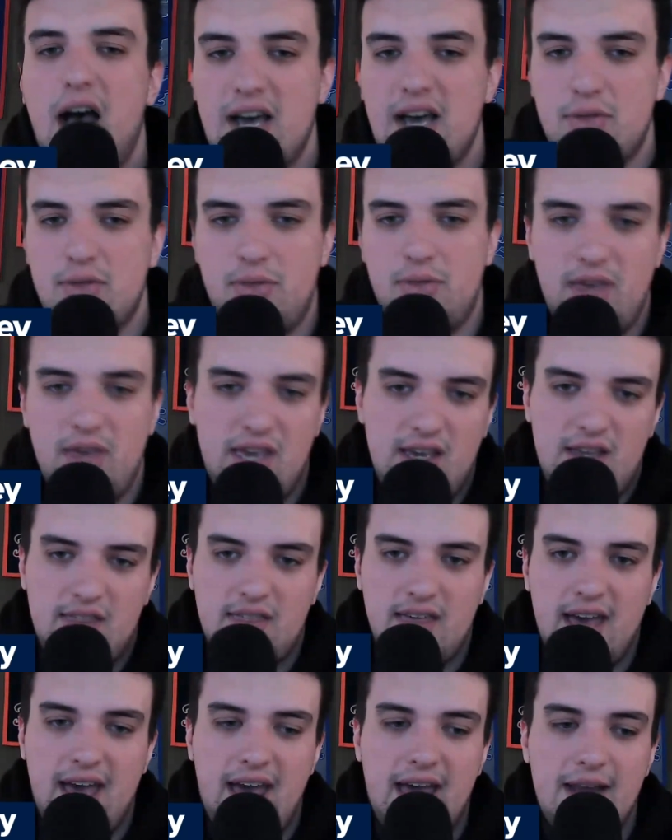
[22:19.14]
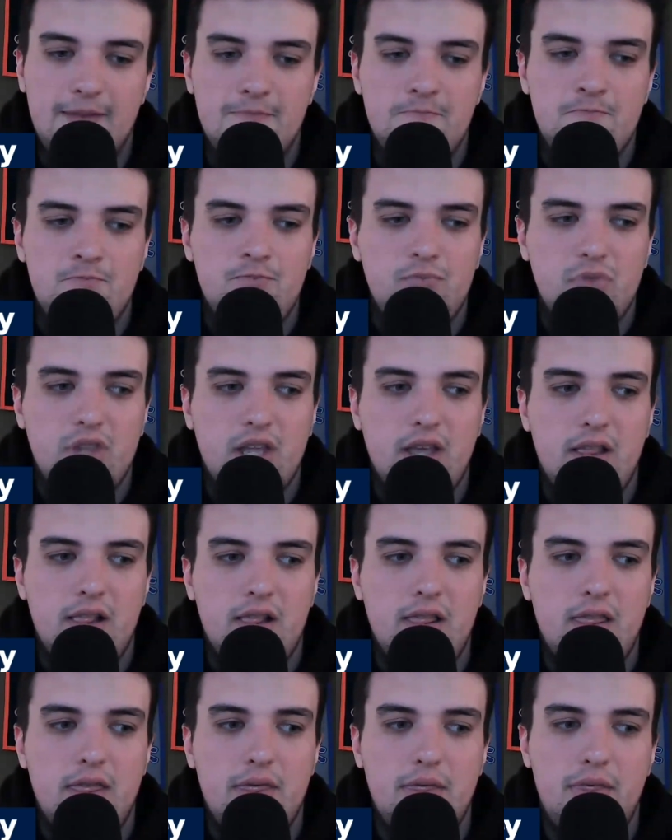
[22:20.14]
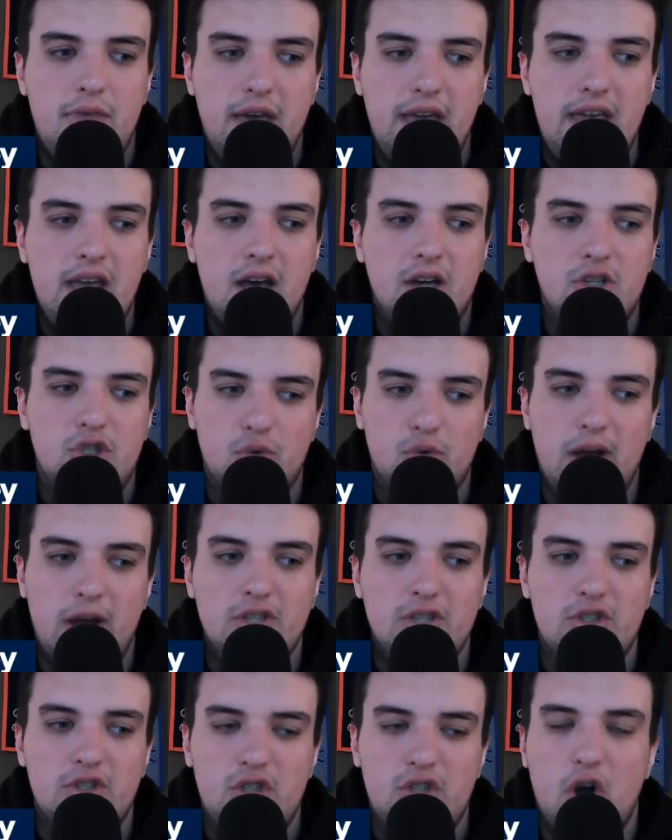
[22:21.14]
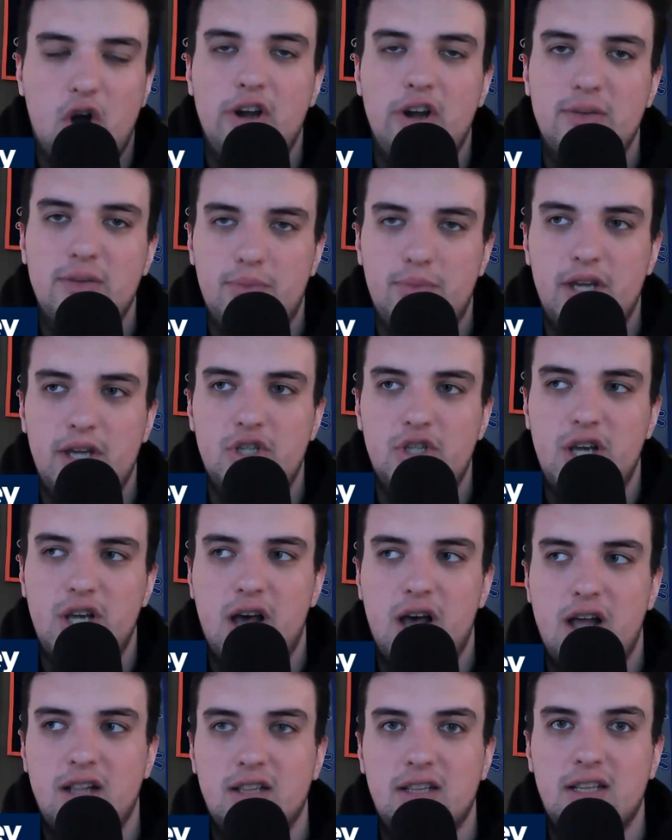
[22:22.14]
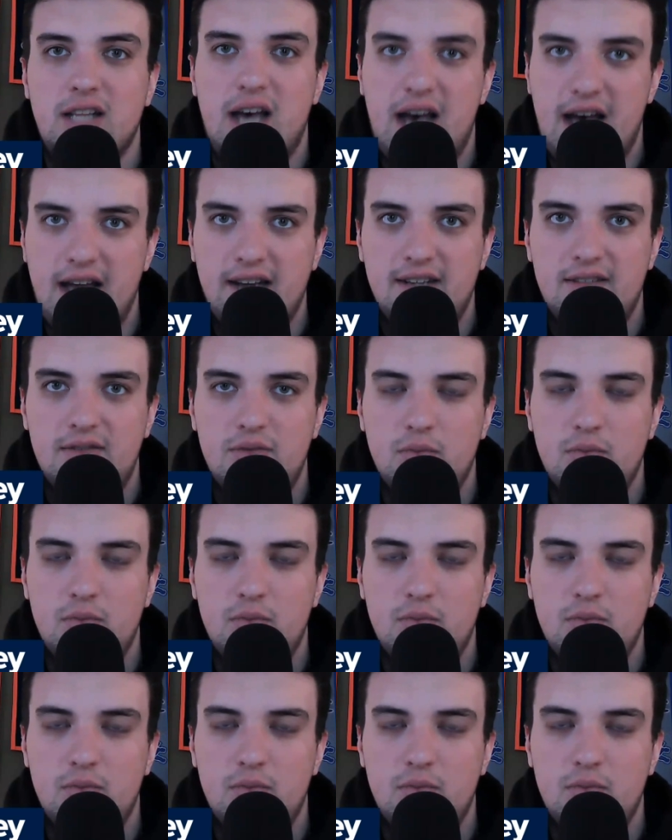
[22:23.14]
I think that they address starting pitching a lot.